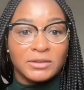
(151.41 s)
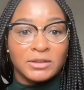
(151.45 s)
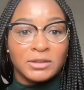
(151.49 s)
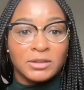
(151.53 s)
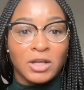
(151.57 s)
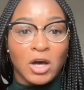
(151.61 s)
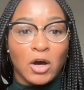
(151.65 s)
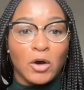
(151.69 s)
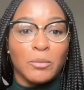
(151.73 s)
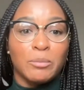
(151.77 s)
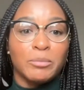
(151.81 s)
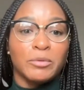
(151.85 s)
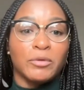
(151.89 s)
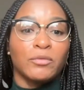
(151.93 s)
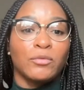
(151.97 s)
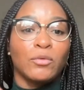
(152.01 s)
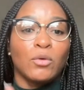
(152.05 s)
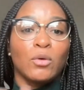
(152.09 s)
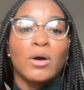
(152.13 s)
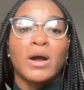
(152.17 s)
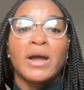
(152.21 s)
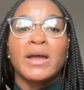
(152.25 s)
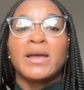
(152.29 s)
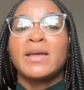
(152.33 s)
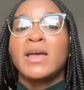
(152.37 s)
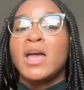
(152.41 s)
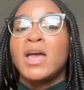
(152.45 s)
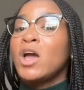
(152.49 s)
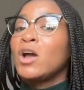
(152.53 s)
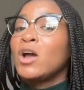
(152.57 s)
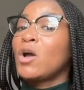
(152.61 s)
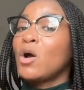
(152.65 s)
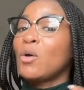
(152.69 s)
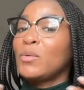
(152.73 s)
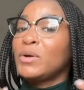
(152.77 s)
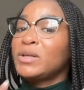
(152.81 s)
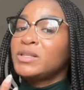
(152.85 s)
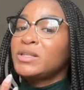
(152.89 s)
So before I
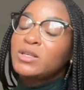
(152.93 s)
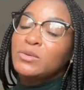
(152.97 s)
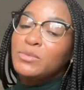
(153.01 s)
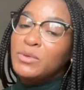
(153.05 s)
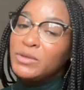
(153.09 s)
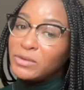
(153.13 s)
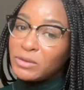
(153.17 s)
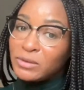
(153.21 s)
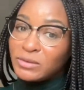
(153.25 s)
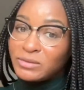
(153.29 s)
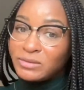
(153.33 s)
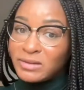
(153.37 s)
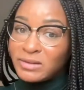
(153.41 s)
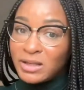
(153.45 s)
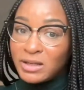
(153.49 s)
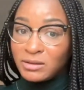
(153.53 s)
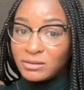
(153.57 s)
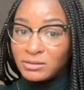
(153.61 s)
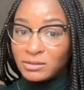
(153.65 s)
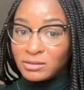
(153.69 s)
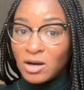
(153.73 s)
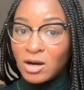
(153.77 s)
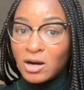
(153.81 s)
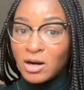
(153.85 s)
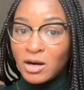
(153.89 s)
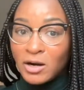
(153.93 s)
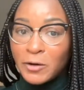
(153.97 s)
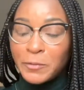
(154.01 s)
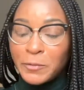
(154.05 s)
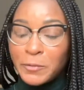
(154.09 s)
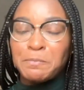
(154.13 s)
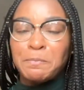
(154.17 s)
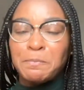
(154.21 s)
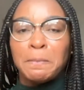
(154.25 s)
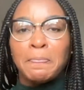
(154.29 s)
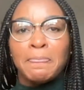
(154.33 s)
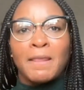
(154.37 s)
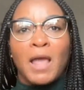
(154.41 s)
go into what those things are,